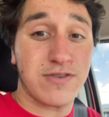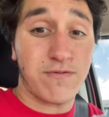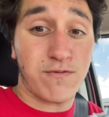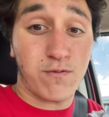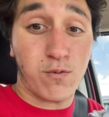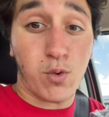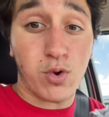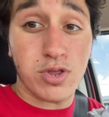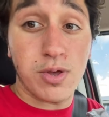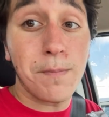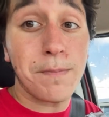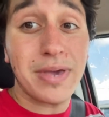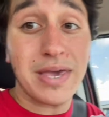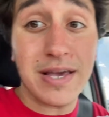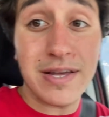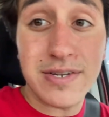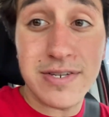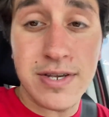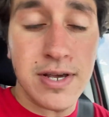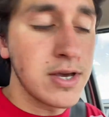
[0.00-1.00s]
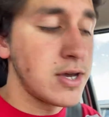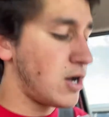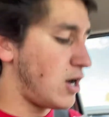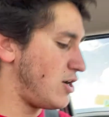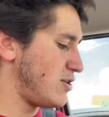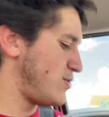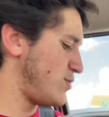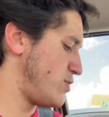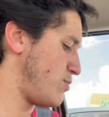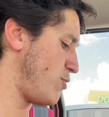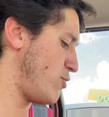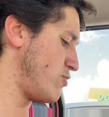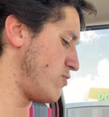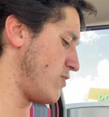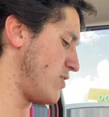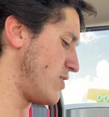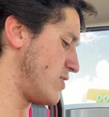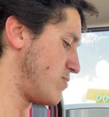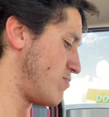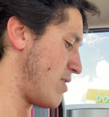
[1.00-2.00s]
for the meat. Also, supposedly
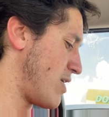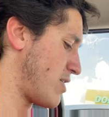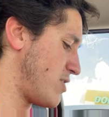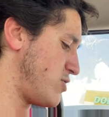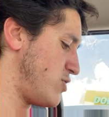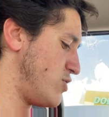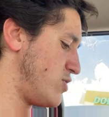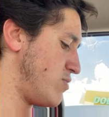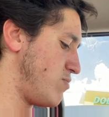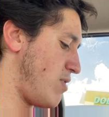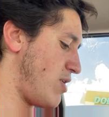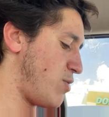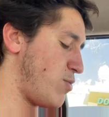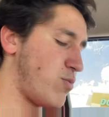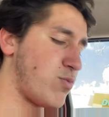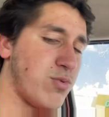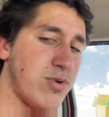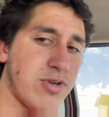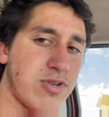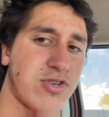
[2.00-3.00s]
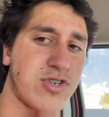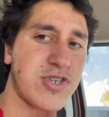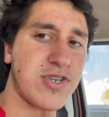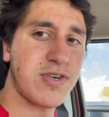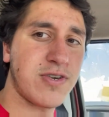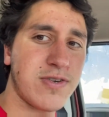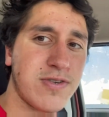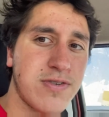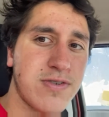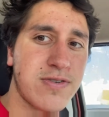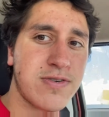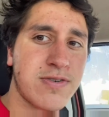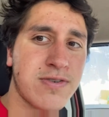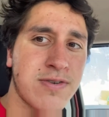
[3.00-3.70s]
this mac and cheese is made with real cheese.